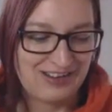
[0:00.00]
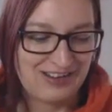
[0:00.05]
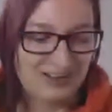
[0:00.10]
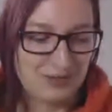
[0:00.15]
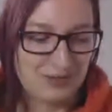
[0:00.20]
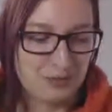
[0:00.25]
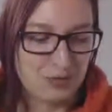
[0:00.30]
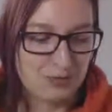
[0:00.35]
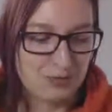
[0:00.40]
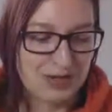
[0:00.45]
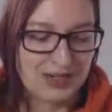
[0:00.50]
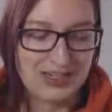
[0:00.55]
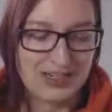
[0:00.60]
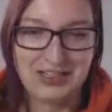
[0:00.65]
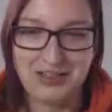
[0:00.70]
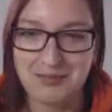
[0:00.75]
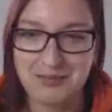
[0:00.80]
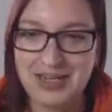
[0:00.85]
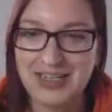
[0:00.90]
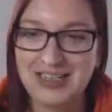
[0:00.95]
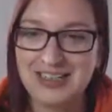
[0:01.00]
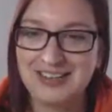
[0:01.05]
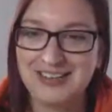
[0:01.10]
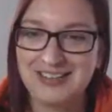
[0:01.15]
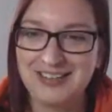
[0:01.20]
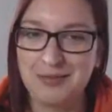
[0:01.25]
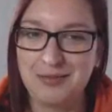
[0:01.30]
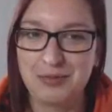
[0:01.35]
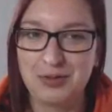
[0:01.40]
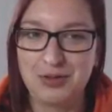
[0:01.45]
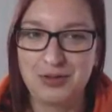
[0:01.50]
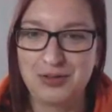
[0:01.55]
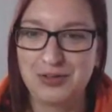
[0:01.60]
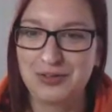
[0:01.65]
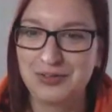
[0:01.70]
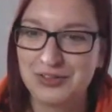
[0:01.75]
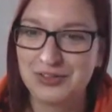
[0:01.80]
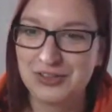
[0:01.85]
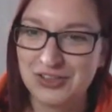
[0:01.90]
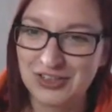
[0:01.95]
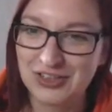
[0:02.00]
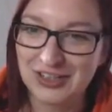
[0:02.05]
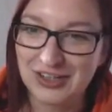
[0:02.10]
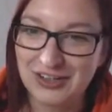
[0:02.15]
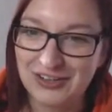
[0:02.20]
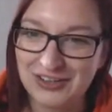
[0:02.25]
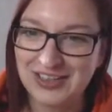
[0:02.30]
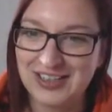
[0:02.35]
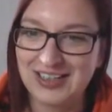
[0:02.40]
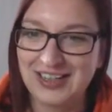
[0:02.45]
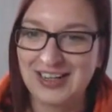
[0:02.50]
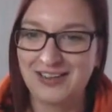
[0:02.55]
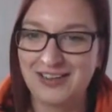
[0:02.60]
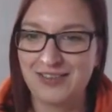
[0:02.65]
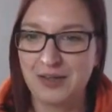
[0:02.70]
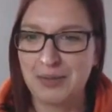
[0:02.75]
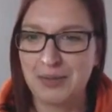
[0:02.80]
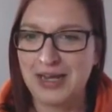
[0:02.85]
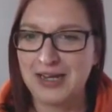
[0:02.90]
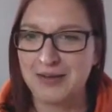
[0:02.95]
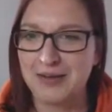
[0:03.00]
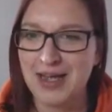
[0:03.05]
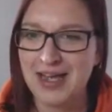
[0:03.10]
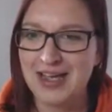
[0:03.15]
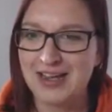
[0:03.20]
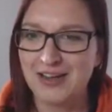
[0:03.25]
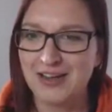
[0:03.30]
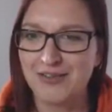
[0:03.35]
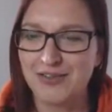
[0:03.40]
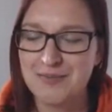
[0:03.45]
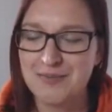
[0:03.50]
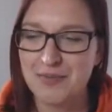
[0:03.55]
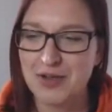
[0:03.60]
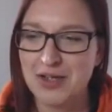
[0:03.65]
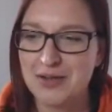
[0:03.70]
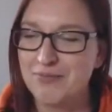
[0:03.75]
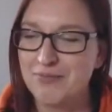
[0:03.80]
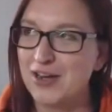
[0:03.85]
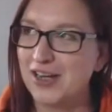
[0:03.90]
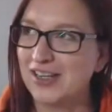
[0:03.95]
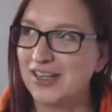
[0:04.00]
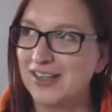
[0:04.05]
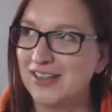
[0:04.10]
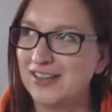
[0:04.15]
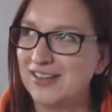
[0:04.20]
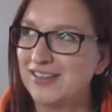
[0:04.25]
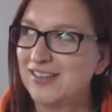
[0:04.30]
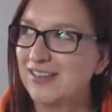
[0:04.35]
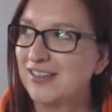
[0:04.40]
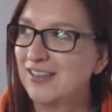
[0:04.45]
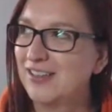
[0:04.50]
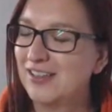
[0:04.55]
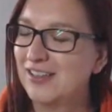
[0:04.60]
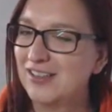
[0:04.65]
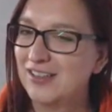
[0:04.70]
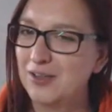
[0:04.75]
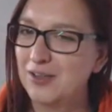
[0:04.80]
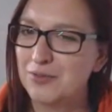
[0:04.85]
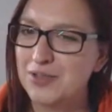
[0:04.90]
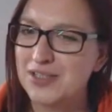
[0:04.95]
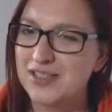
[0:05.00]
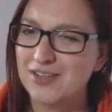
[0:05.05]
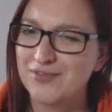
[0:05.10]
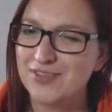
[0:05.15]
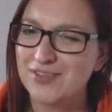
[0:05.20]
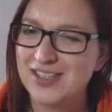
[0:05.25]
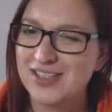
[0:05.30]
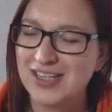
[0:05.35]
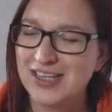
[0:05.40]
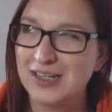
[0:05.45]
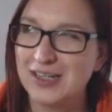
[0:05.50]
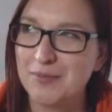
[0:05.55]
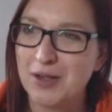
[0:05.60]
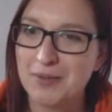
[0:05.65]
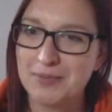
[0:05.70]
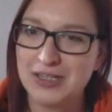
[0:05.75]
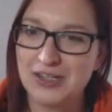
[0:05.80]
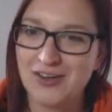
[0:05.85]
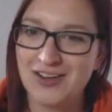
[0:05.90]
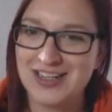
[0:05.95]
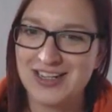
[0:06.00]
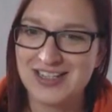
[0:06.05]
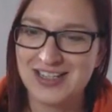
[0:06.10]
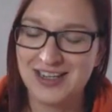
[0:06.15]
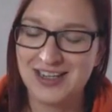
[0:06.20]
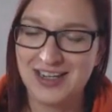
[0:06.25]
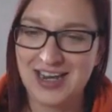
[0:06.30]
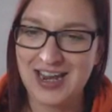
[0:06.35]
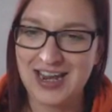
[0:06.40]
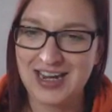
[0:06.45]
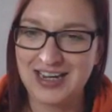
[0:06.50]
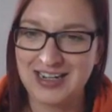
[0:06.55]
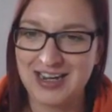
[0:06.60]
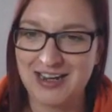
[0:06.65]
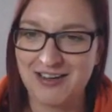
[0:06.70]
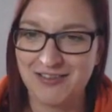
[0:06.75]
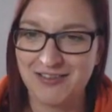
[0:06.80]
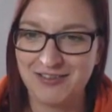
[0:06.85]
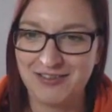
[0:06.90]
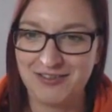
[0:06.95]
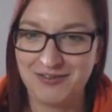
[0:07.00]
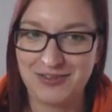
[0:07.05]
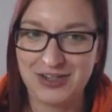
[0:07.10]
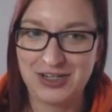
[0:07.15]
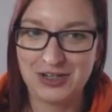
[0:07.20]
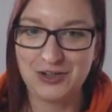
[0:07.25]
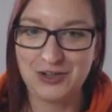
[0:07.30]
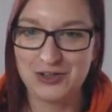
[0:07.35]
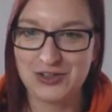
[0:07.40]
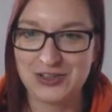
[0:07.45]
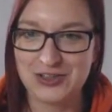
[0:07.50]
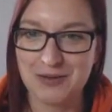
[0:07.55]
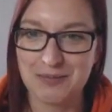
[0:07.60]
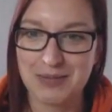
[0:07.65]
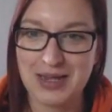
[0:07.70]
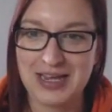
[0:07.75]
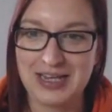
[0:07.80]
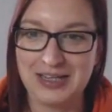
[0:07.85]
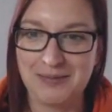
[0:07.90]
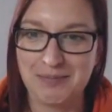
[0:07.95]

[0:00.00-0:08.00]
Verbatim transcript: the more money you make, the more student loan you're going to have to pay back. I think my bracket is, it was seventeen, it might be nineteen K now, where you've got to start paying